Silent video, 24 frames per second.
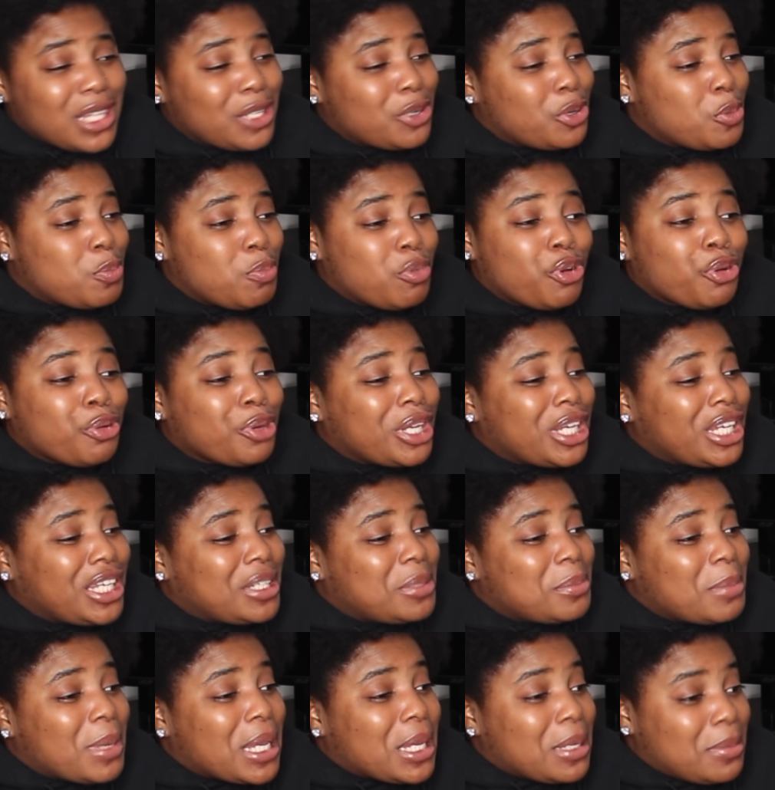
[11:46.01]
little
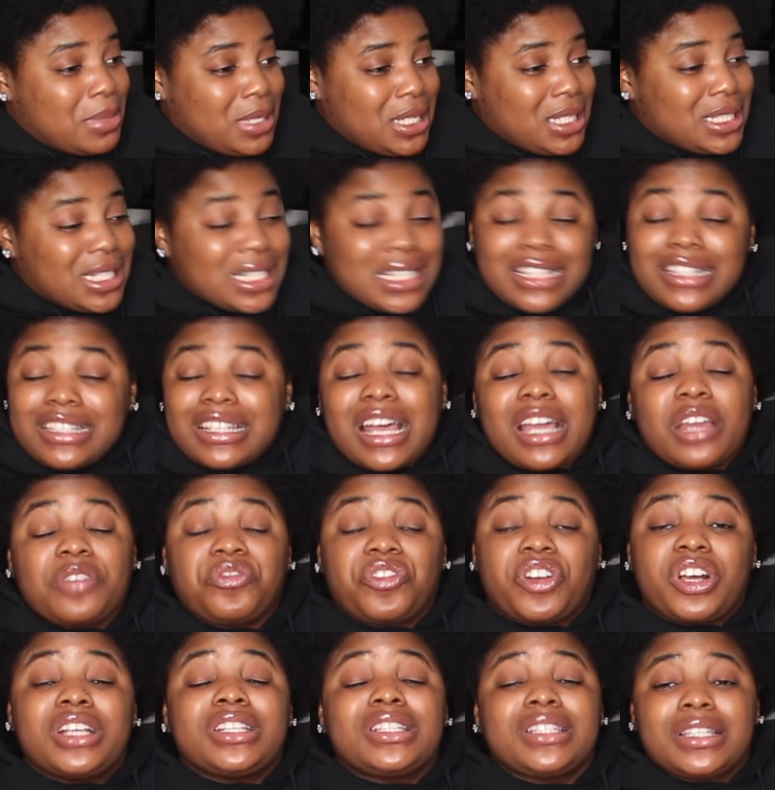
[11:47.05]
green babies. It's time
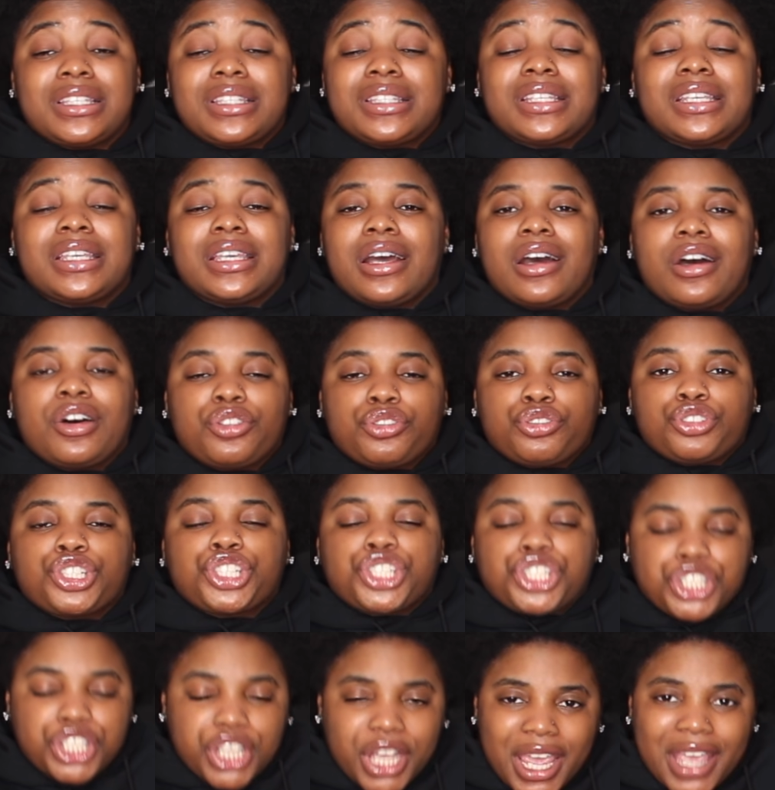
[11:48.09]
for us to see other
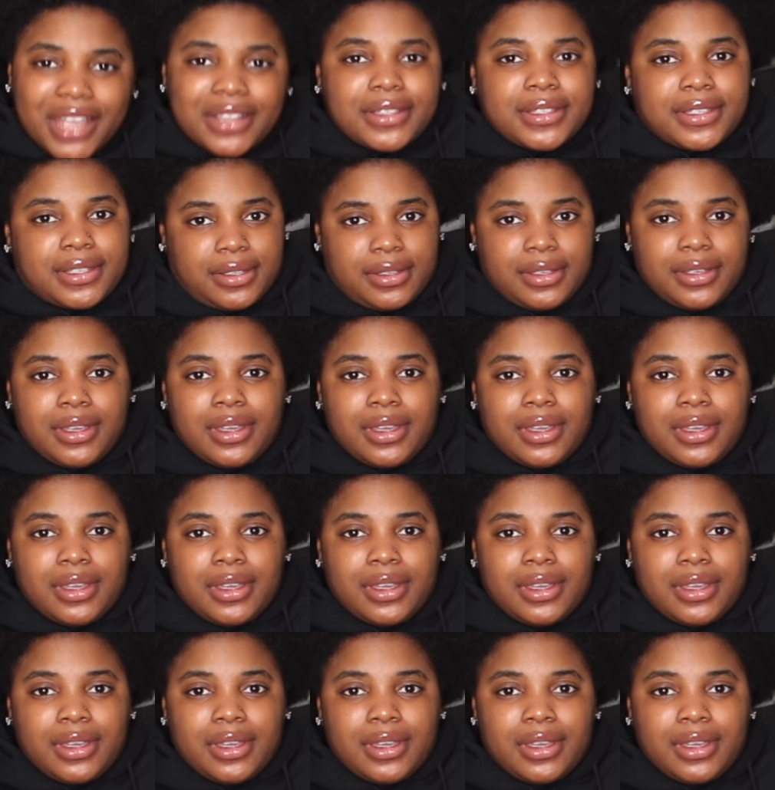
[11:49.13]
shit.